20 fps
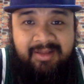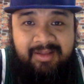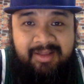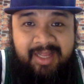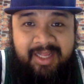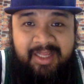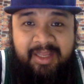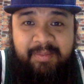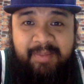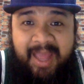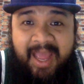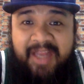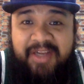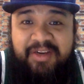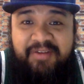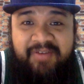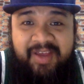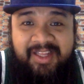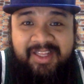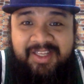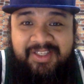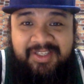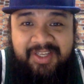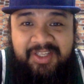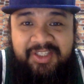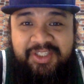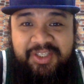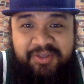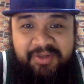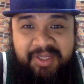let him aggravate his
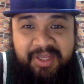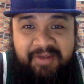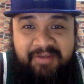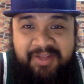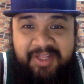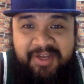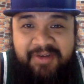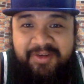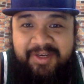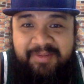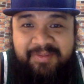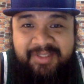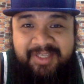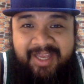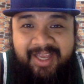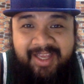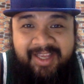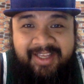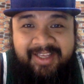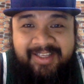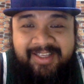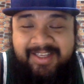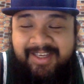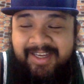injury, if you know what I'm saying.